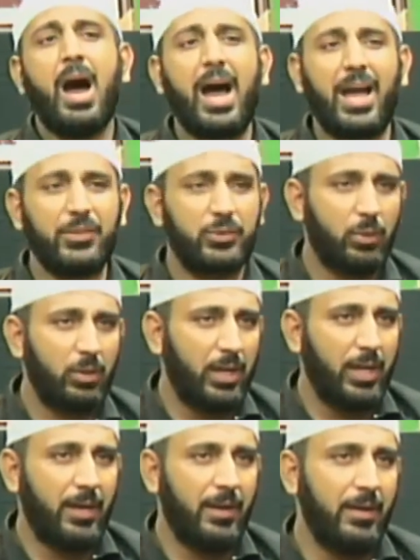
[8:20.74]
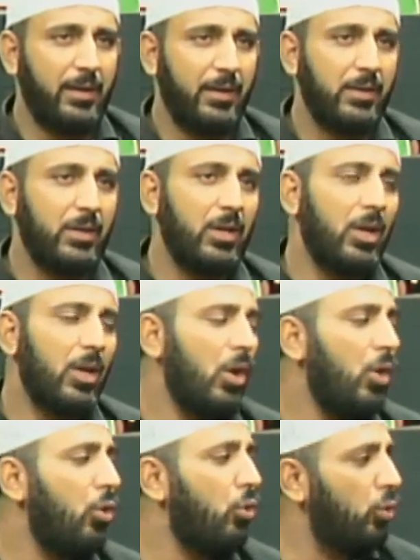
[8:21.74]
Ayatollah
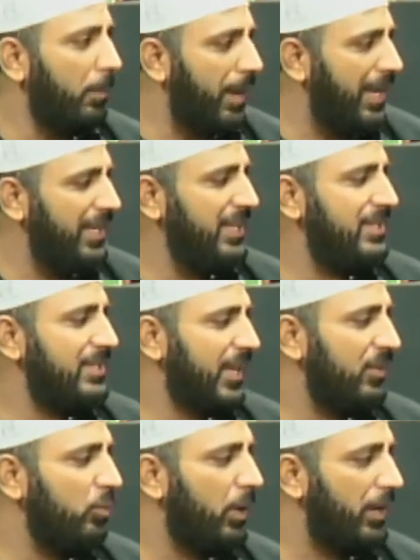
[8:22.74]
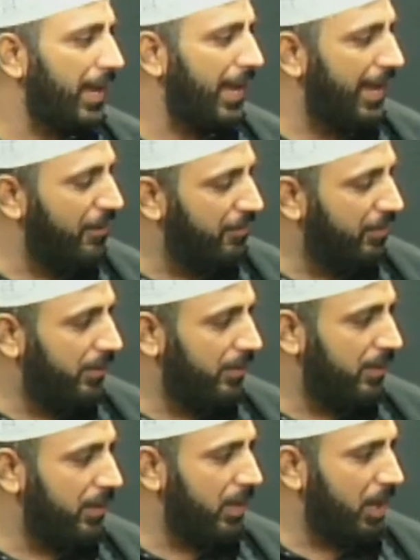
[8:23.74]
Khomeini said,
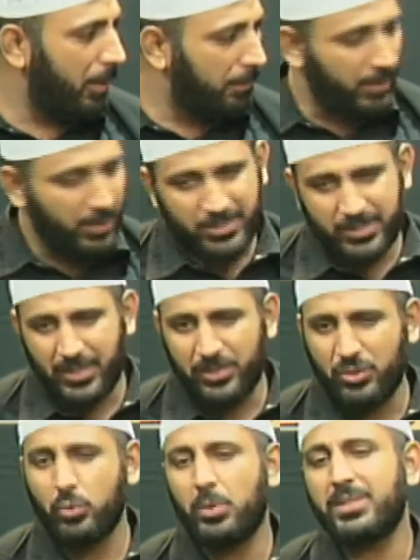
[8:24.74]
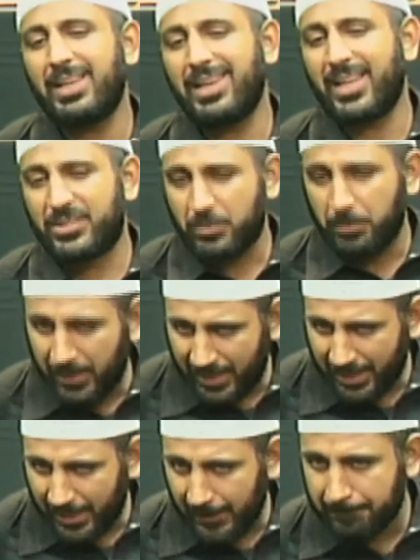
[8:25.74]
whenever a person doing the
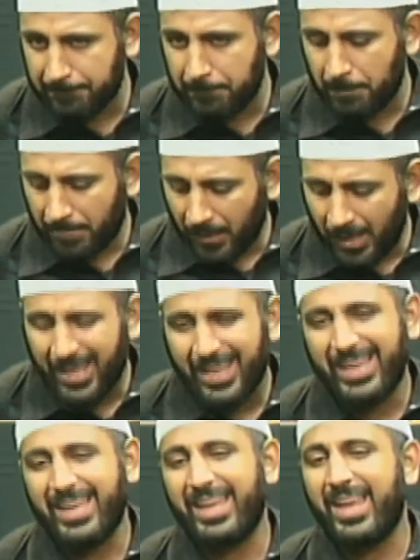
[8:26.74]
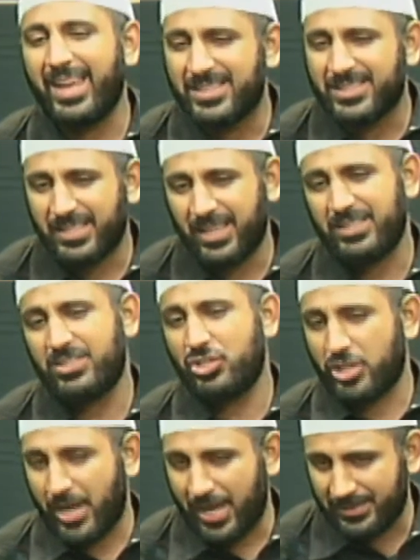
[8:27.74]
latmiya, he hits his
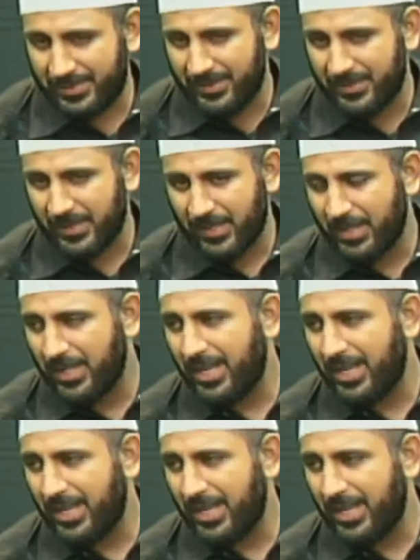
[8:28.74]
chest,